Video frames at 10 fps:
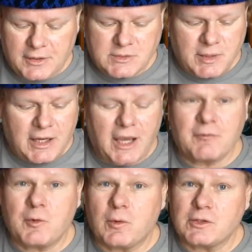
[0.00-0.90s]
There's my
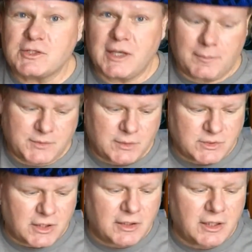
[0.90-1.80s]
F chord shape. So
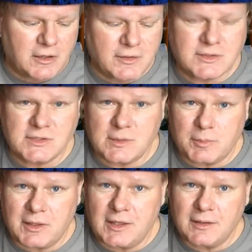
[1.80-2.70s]
I'm starting here. This is a
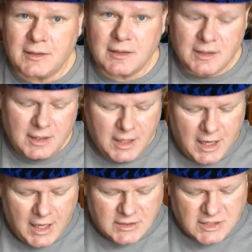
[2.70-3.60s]
B.
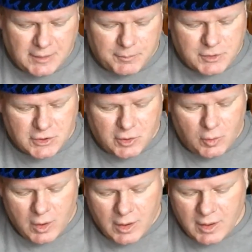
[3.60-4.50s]
Skip
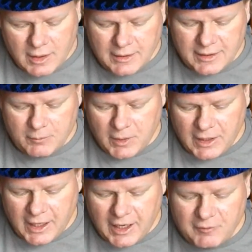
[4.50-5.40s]
2. Then
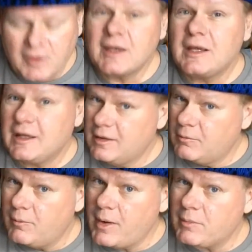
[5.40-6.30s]
we have,
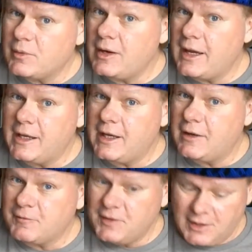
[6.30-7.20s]
remember, A,
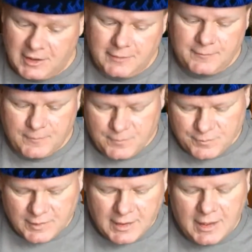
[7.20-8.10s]
F, D.
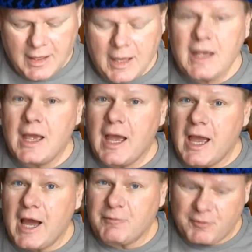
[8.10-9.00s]

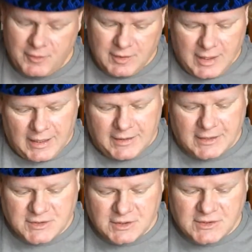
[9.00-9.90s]
F, and
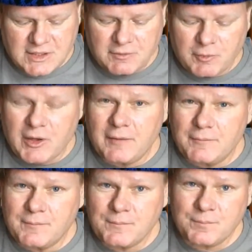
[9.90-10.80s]
that's on the 7th fret.
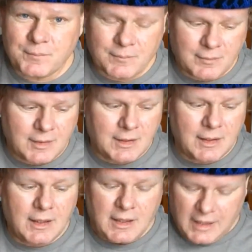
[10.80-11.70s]

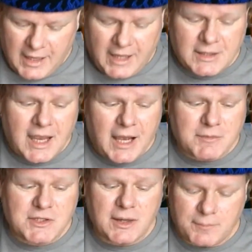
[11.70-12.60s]
In the
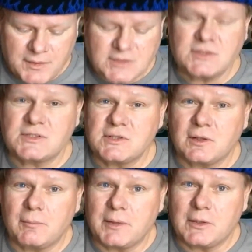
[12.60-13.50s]
F shape, this is
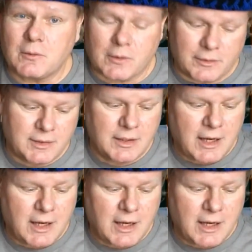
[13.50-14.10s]
still a B chord.